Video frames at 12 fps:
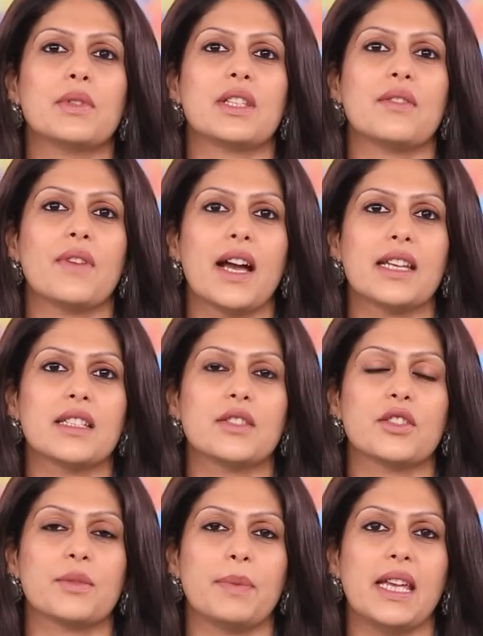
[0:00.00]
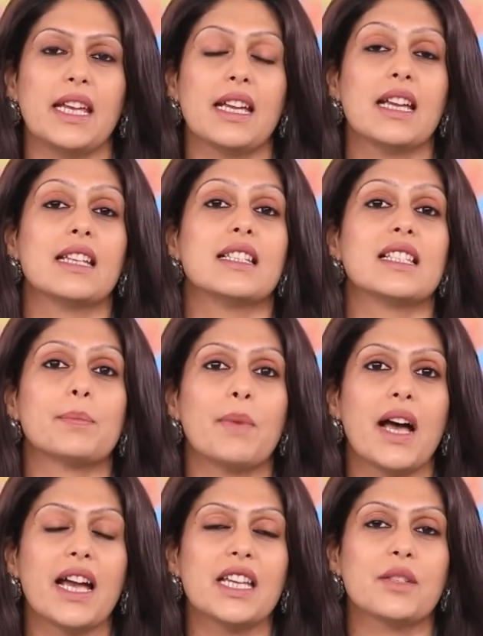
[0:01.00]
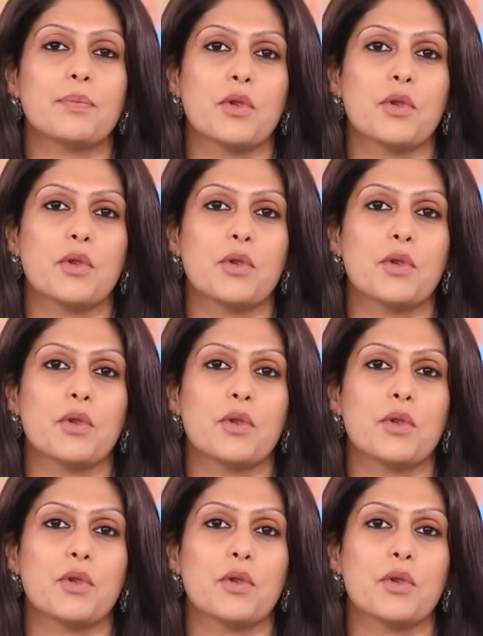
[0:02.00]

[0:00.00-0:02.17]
was invited to speak despite